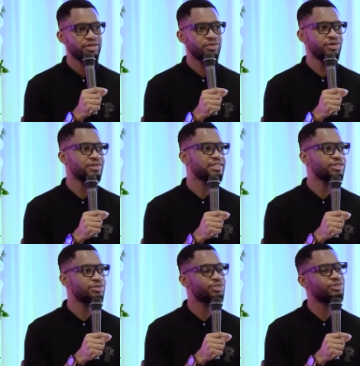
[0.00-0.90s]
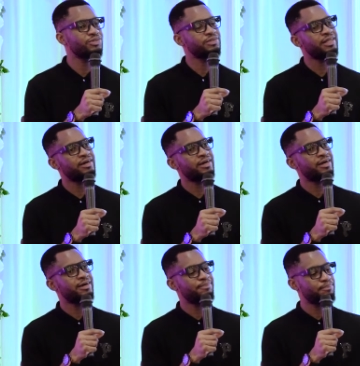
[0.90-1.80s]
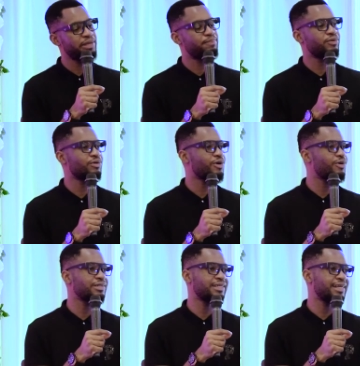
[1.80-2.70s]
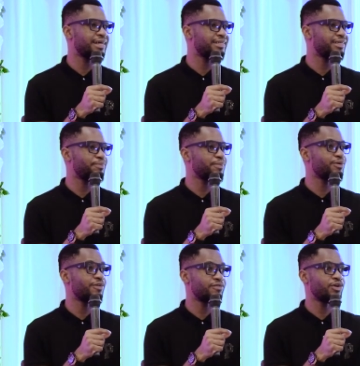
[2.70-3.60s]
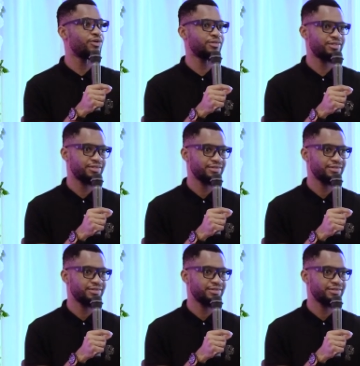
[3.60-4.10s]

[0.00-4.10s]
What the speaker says: you will notice also there are people called the people of Nod.